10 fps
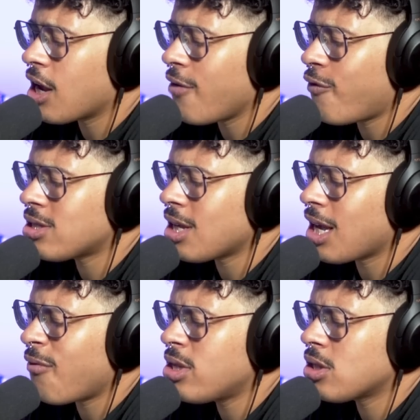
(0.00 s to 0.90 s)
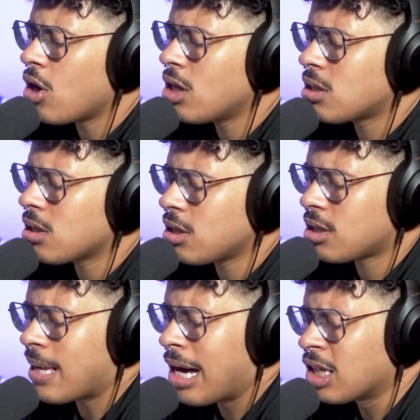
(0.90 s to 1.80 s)
bit. like if it's like if it's got a
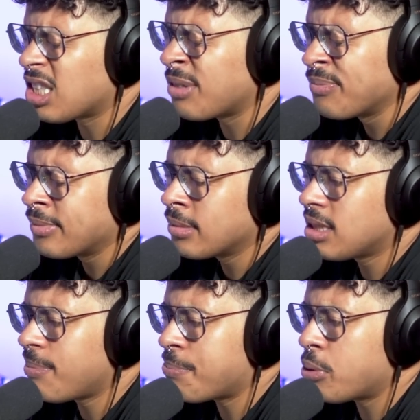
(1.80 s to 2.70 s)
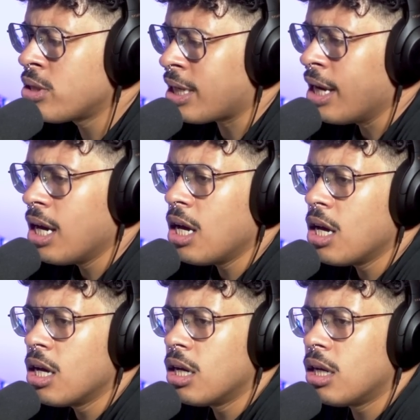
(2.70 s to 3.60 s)
smell it's like it's a bit boozy
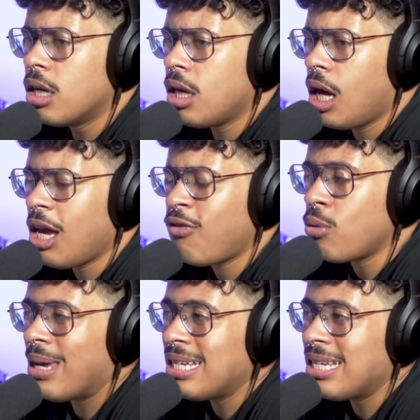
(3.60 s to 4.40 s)
eat it if you